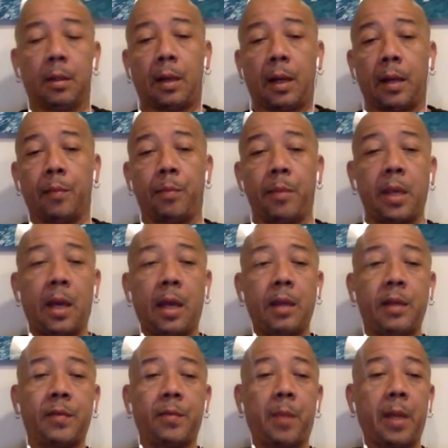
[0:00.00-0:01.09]
and me and
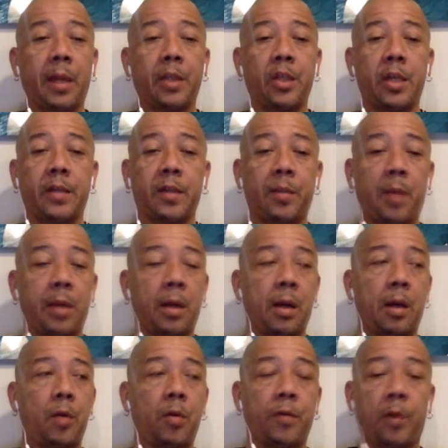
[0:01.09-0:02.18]
this man I chase the man
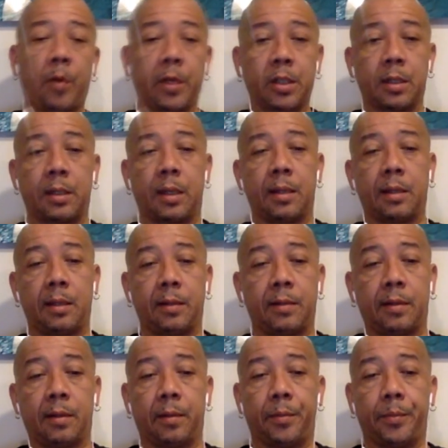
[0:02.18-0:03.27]
all over Washington DC.